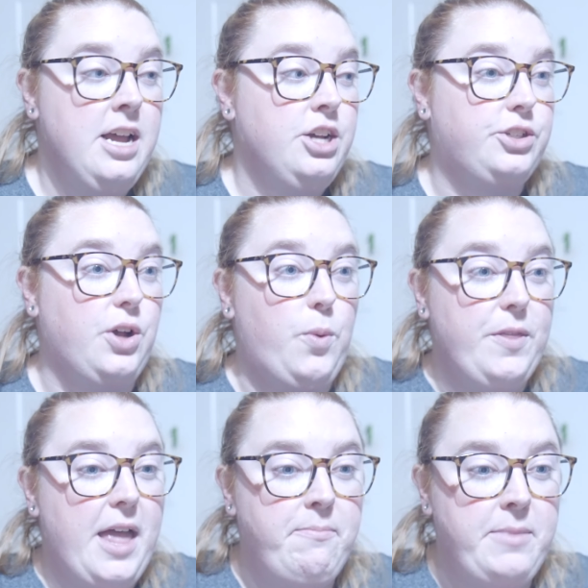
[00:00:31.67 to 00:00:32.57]
So what
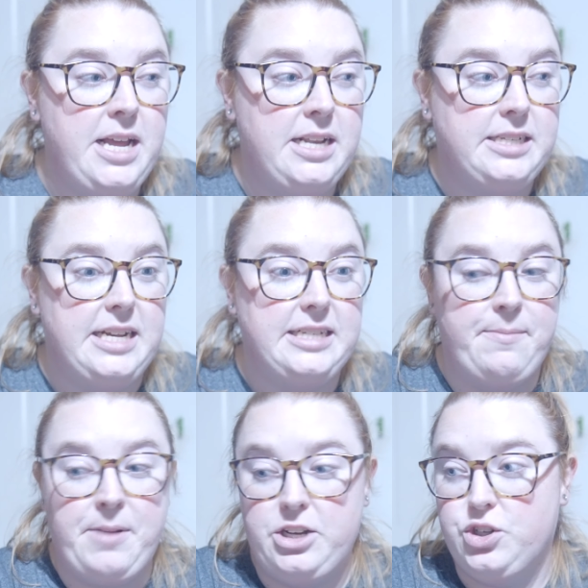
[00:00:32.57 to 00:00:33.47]
that means is I'm
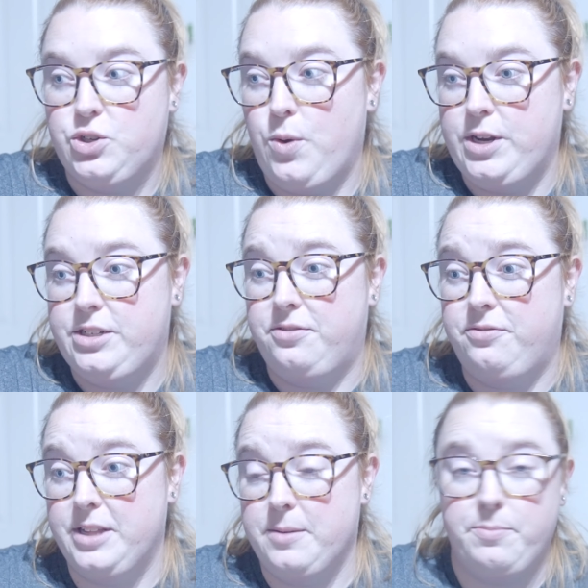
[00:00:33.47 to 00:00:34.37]
not just going to
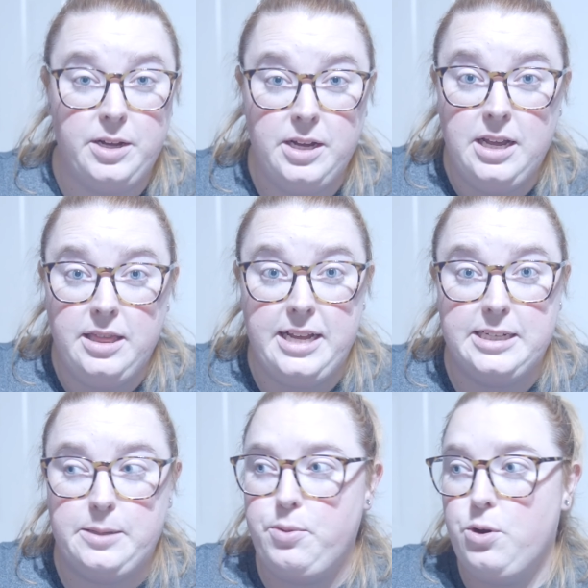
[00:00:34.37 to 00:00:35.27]
flip
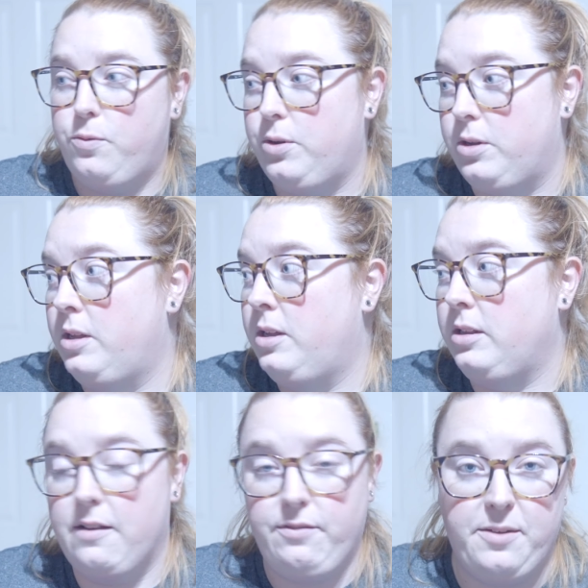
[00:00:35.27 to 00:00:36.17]
these beautiful,
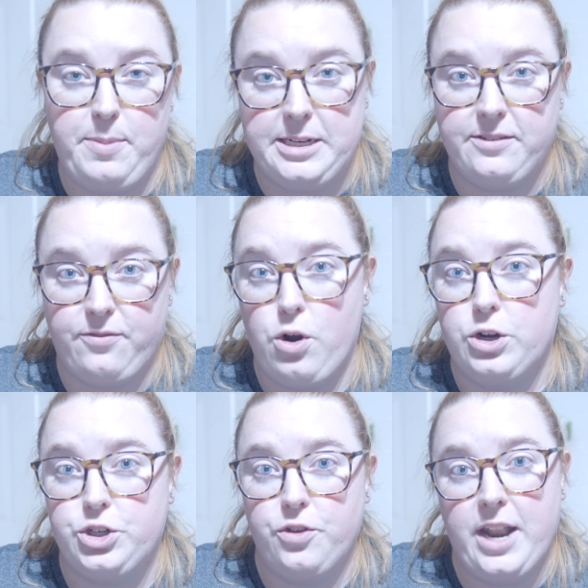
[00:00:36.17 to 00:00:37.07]
lovely pieces of
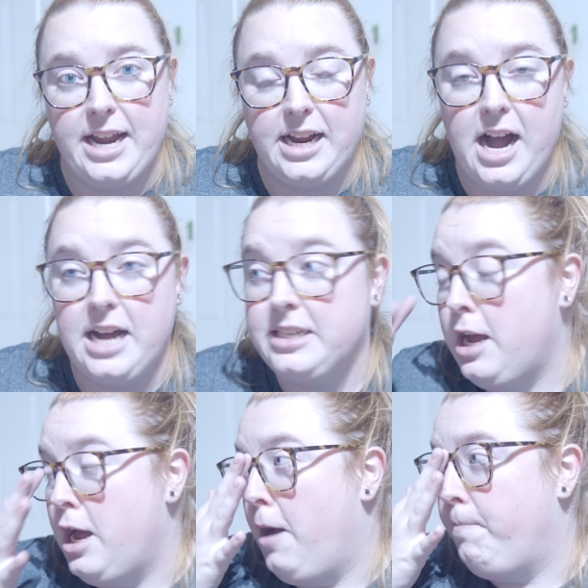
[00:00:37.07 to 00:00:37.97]
furniture that I got
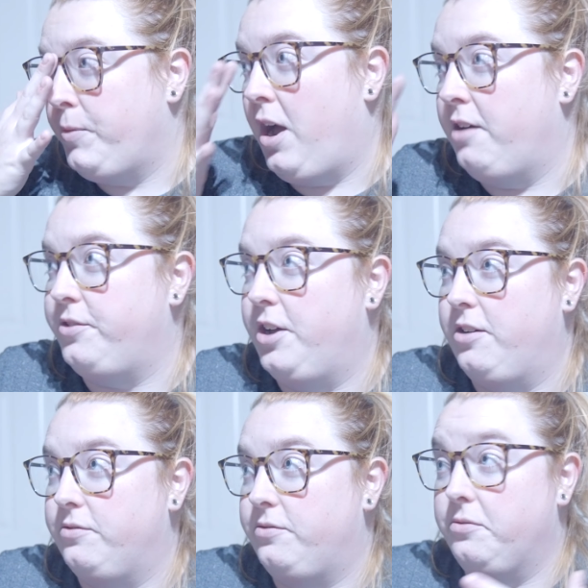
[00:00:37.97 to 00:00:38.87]
off
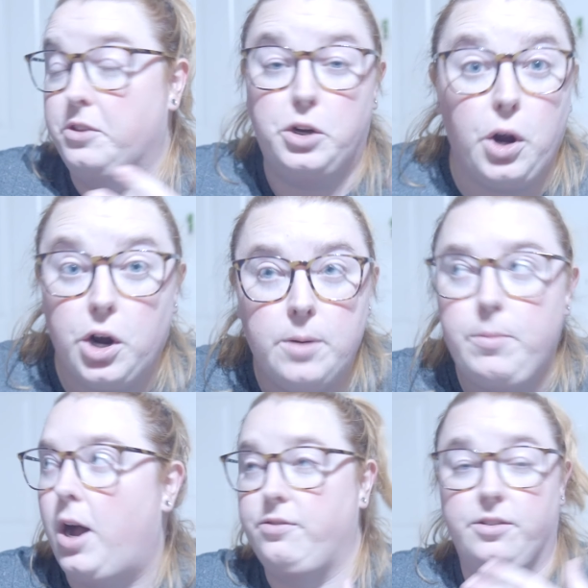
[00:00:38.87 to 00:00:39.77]
of the curb,
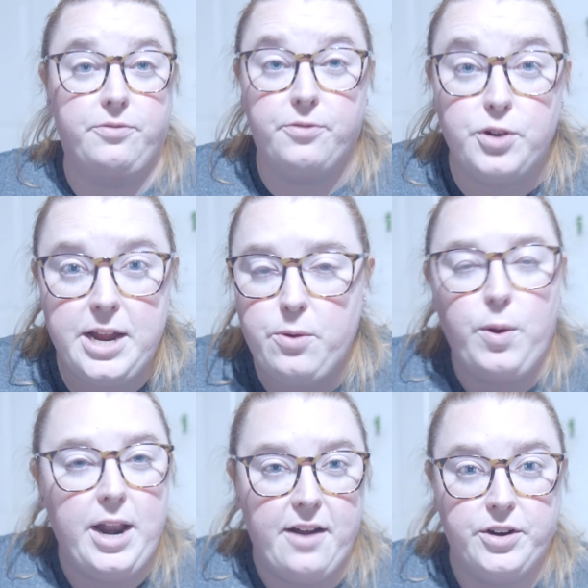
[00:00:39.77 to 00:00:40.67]
off of free,
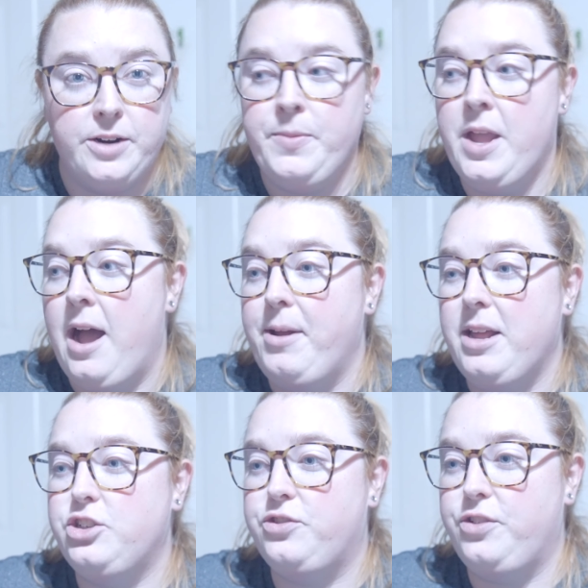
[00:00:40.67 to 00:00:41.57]
whatever. I'm not
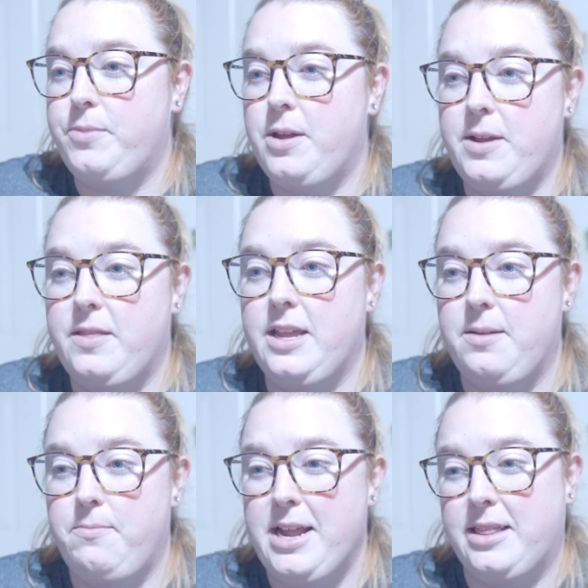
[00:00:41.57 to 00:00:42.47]
gonna just flip them and
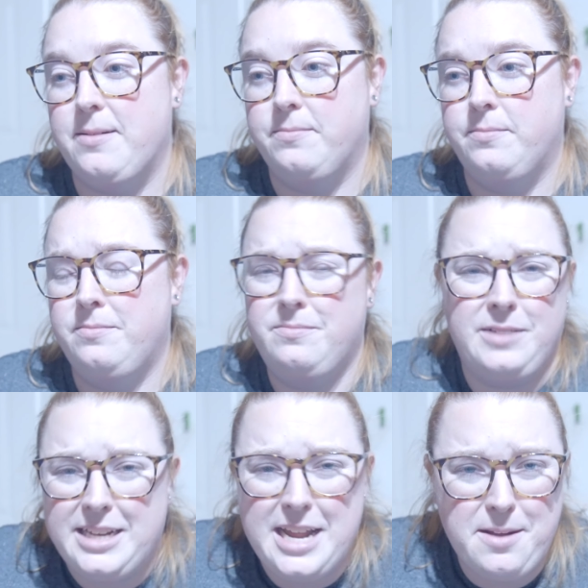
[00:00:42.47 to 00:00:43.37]
then make them,
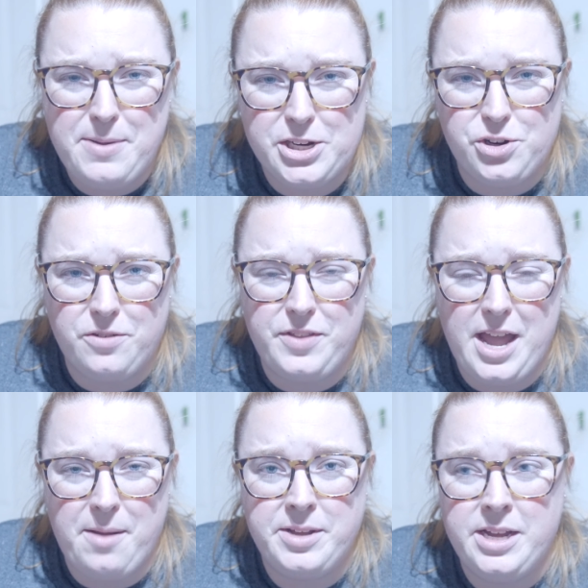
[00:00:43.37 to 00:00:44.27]
like, take a picture of
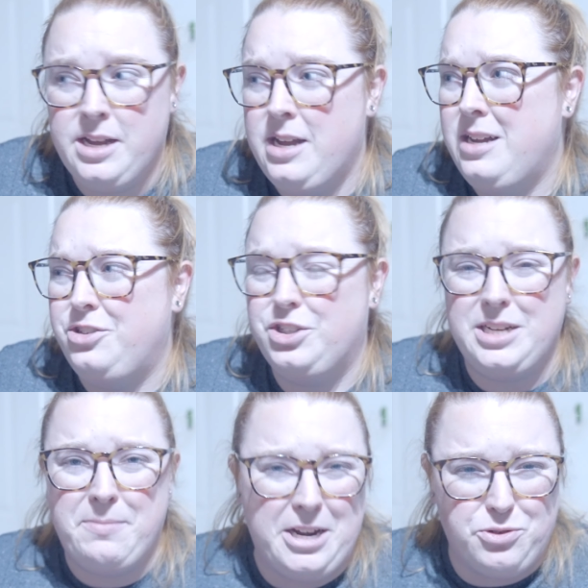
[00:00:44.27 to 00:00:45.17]
them just
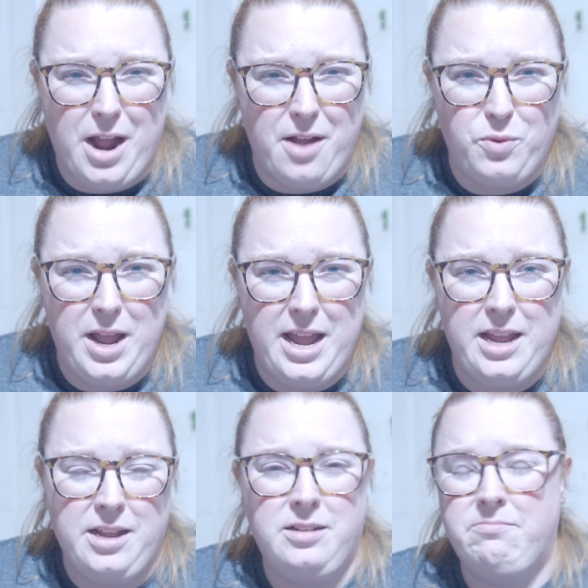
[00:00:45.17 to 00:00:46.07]
in my
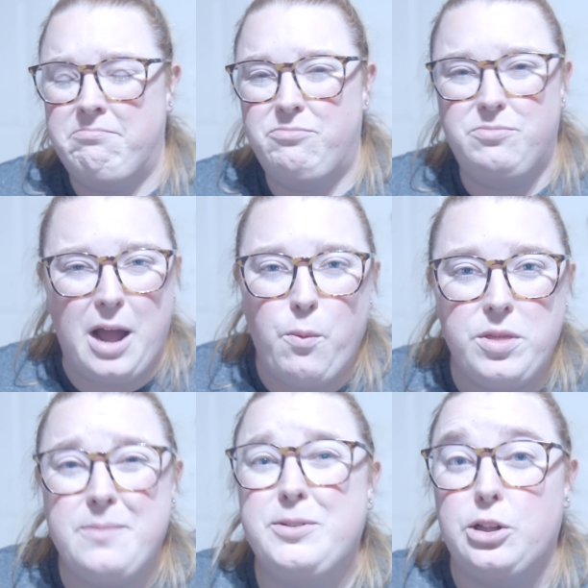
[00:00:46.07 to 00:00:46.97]
driveway. I want
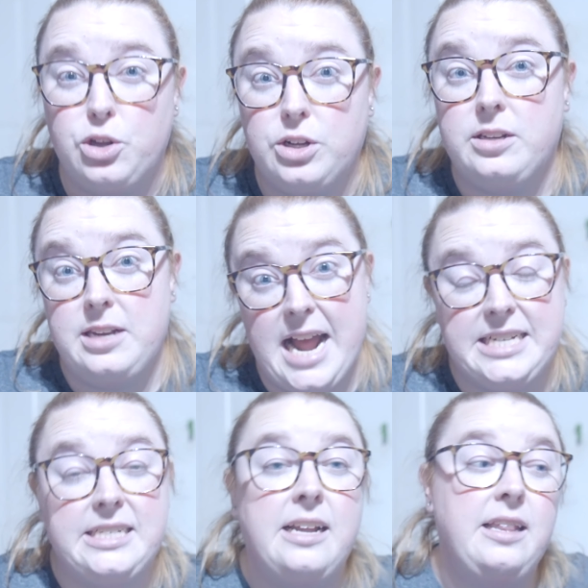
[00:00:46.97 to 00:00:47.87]
them to look
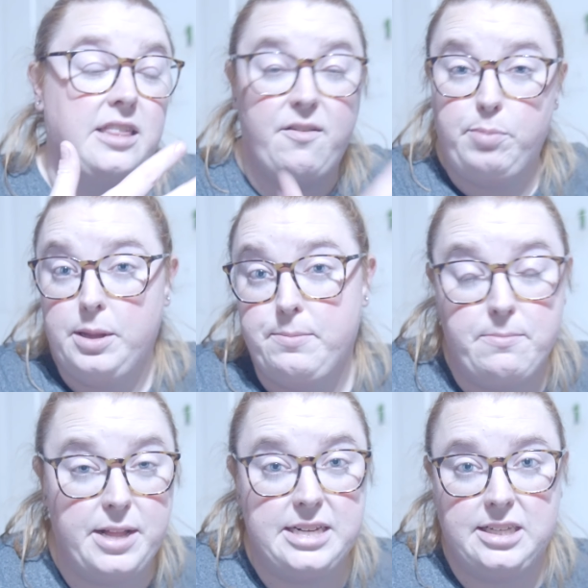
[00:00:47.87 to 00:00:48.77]
nice, like they've been
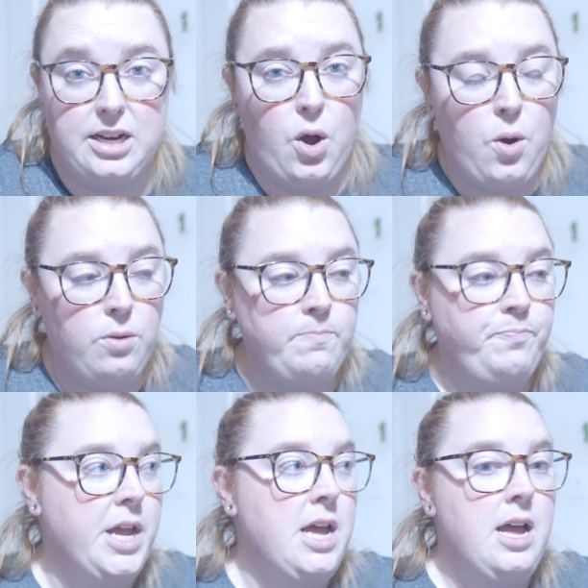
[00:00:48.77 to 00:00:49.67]
placed in a home.
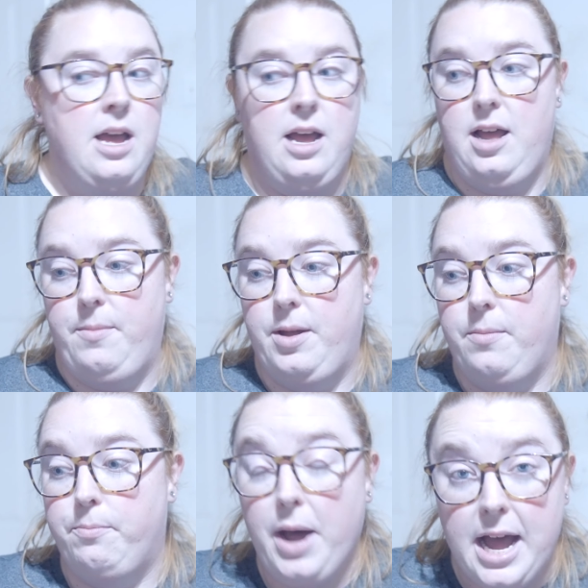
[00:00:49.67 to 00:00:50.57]

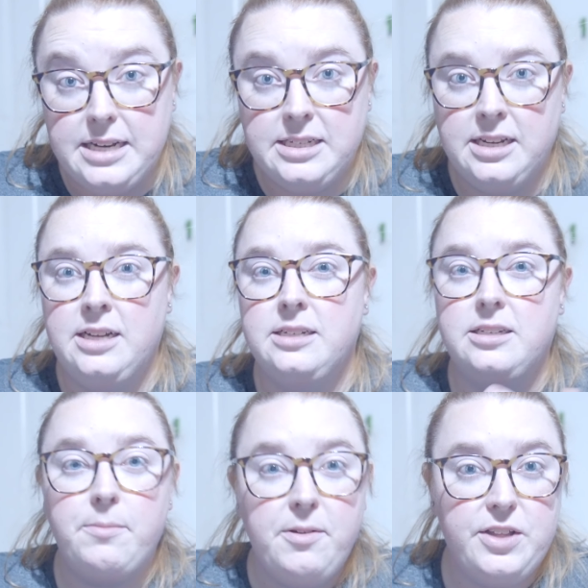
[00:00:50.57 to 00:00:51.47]
But
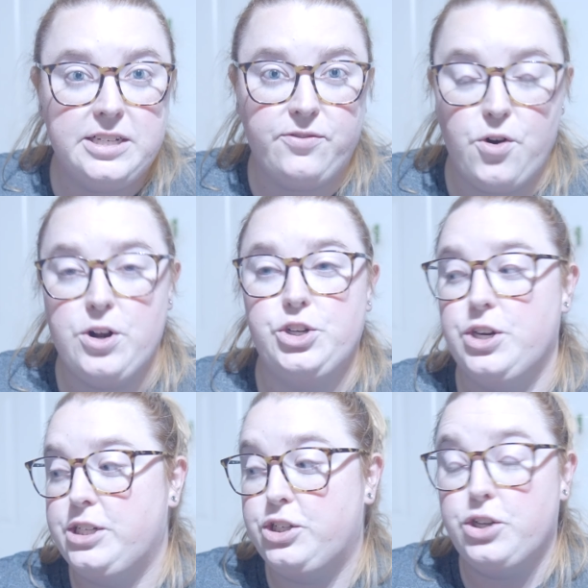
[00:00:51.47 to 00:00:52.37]
some of this furniture
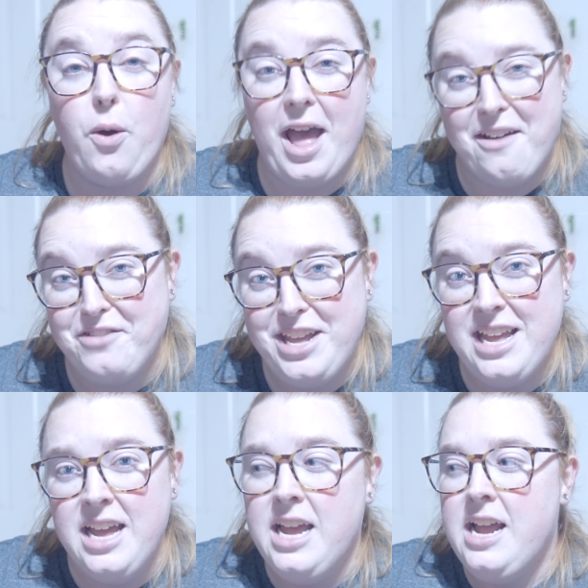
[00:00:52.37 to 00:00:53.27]
is so heavy
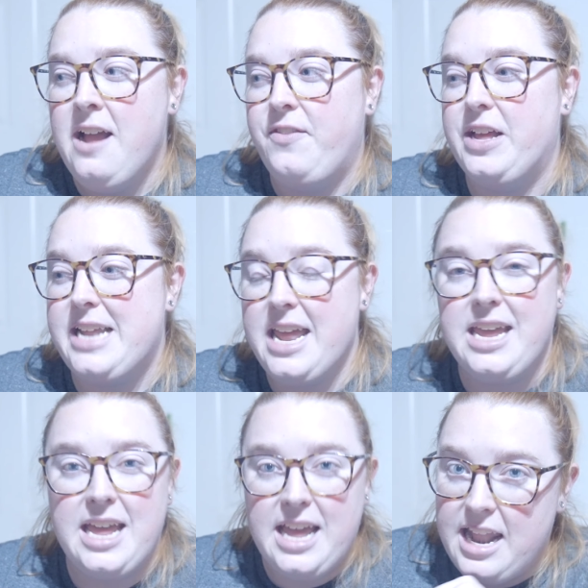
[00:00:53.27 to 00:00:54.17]
that
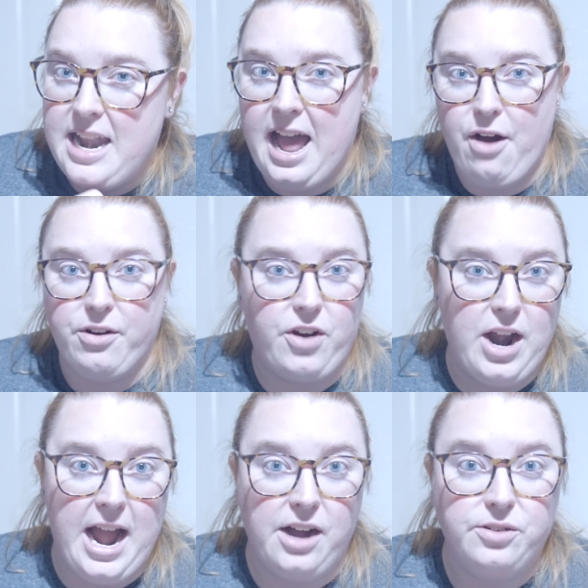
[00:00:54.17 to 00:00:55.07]
taking it in and out of our
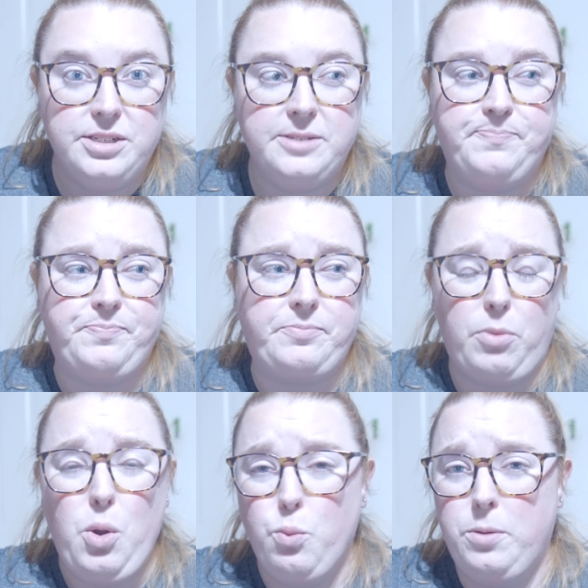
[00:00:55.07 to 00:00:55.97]
house
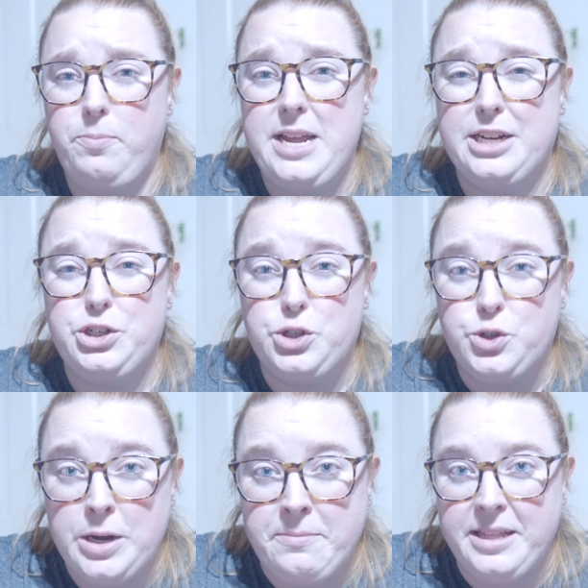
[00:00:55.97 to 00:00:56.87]
would be
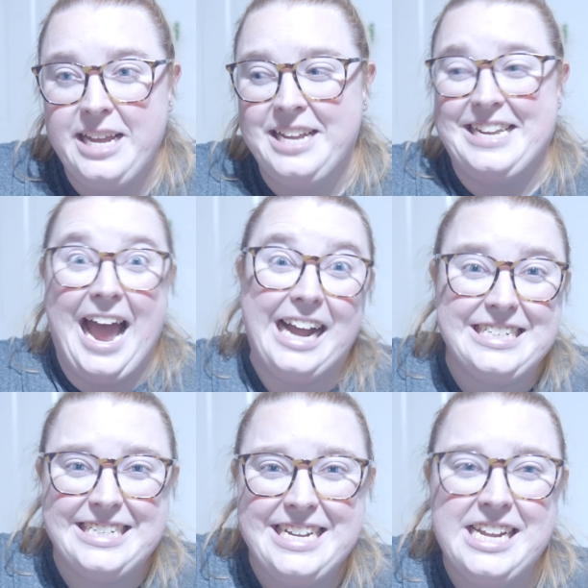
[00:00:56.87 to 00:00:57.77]
extremely
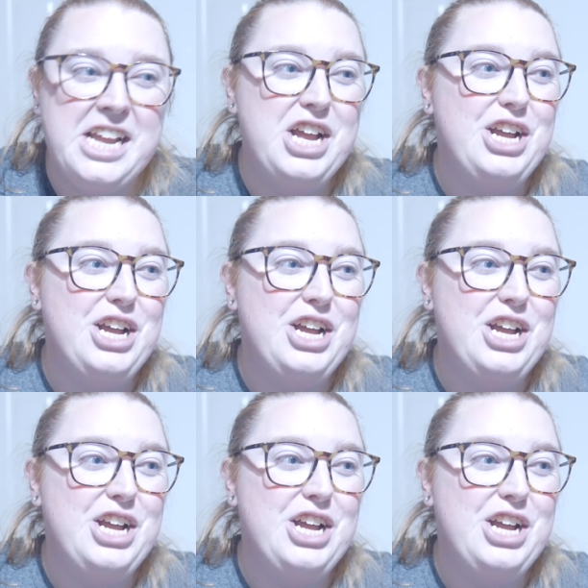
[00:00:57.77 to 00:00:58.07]
taxing.